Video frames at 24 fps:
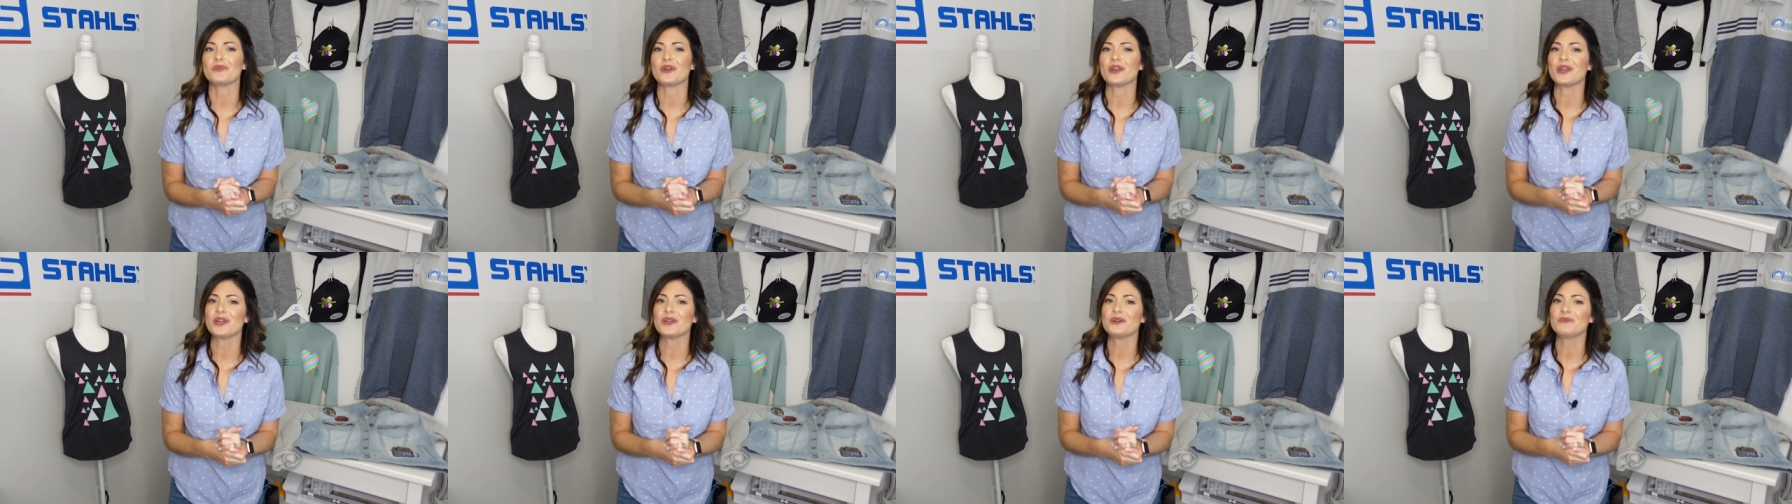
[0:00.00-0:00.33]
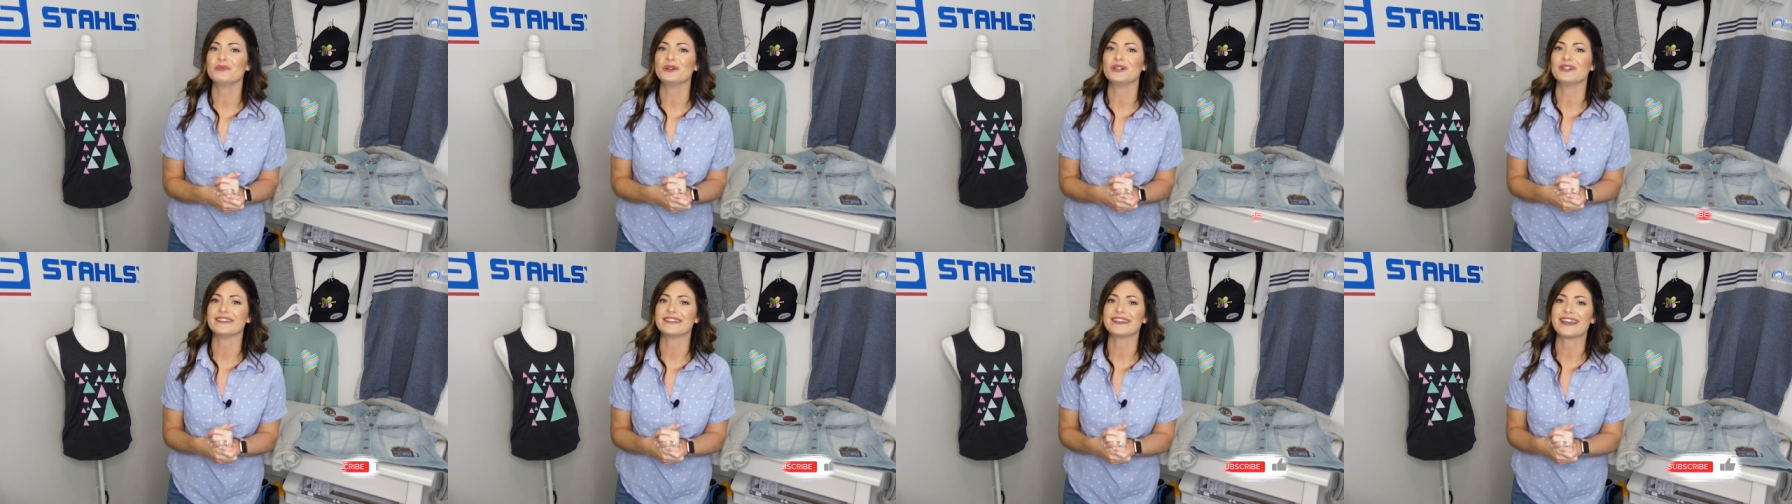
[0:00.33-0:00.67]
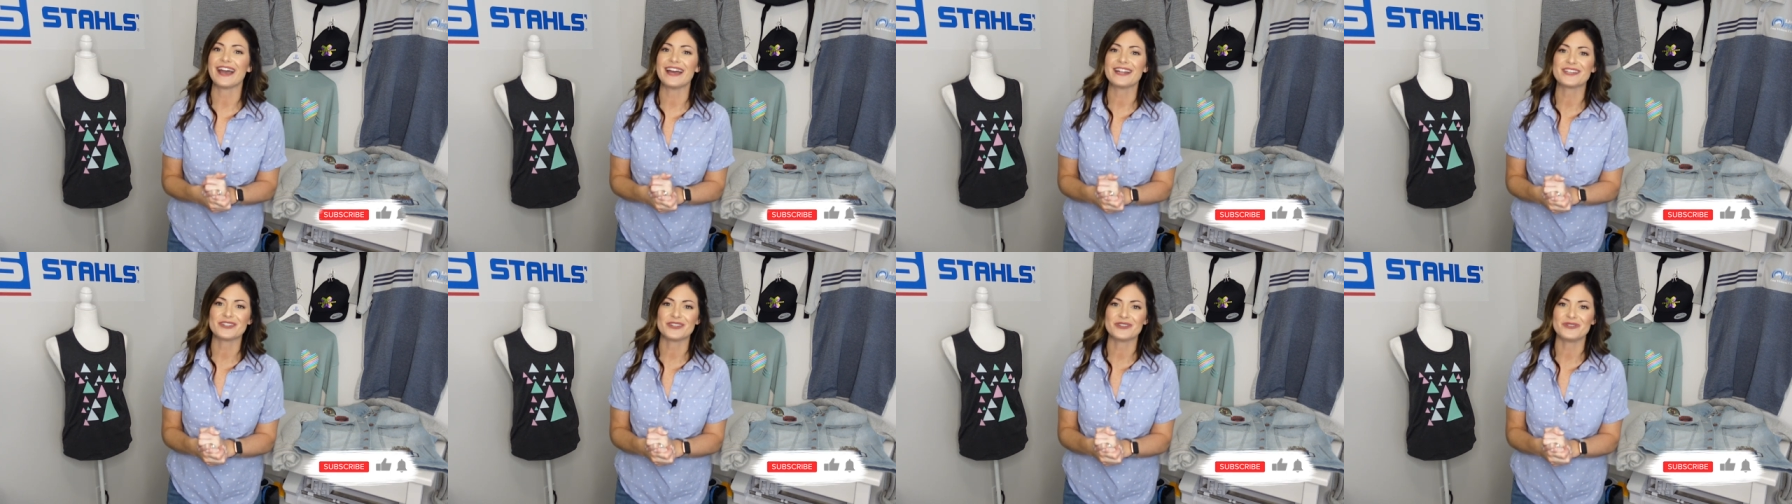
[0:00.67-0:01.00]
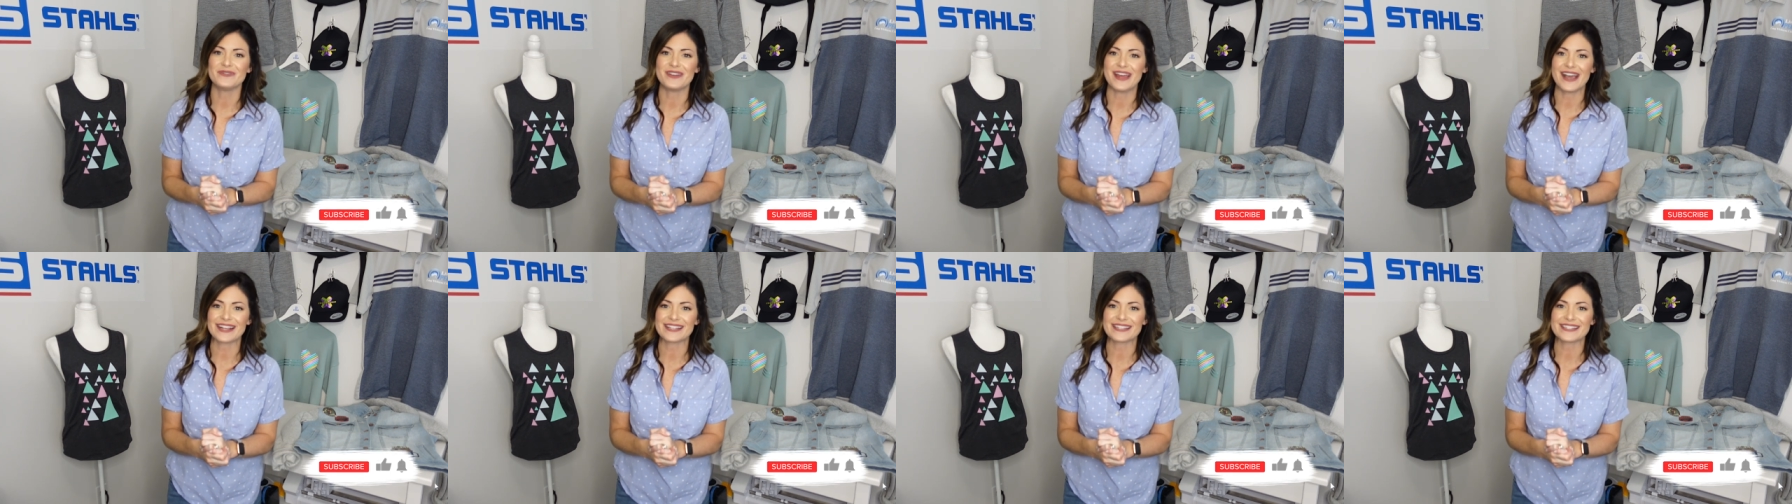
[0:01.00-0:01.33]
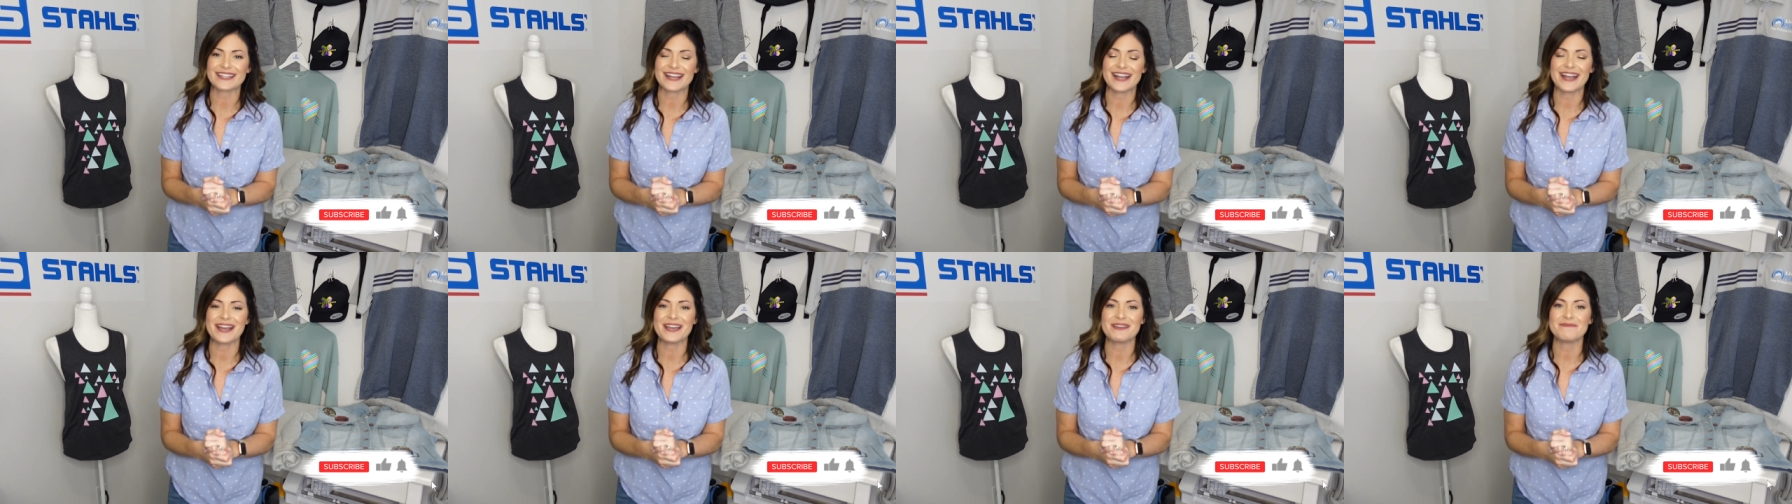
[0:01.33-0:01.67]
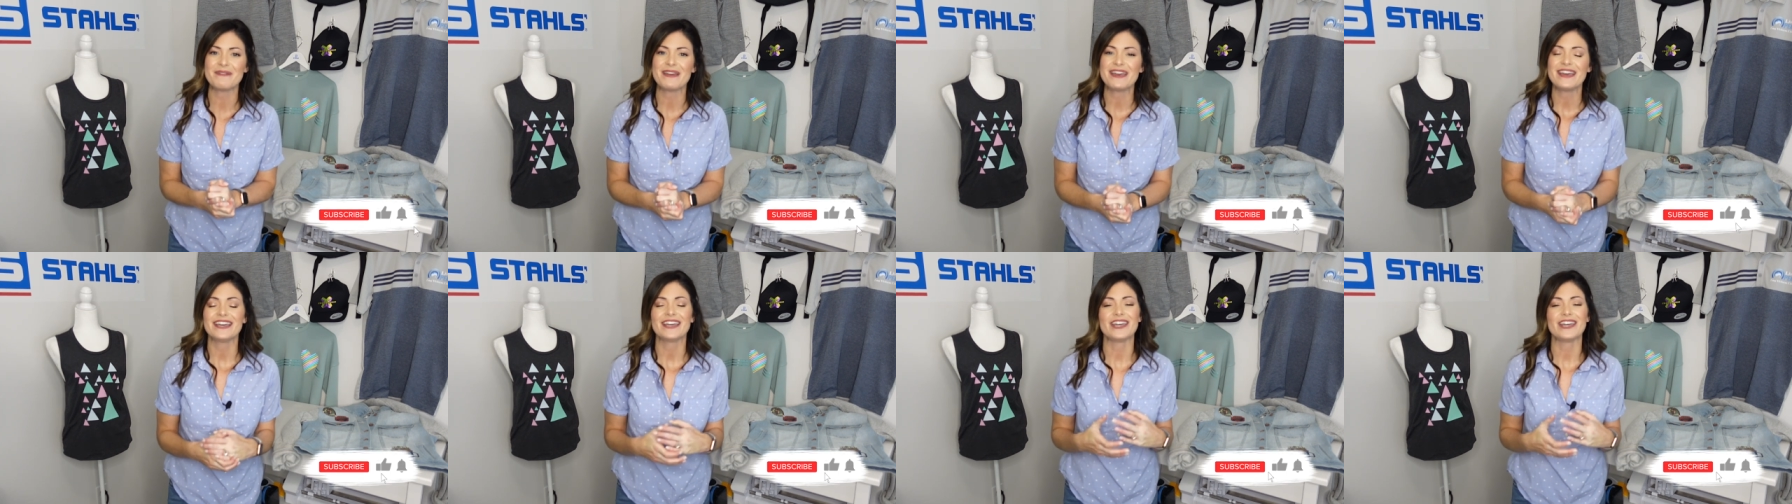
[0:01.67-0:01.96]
We will catch you next time.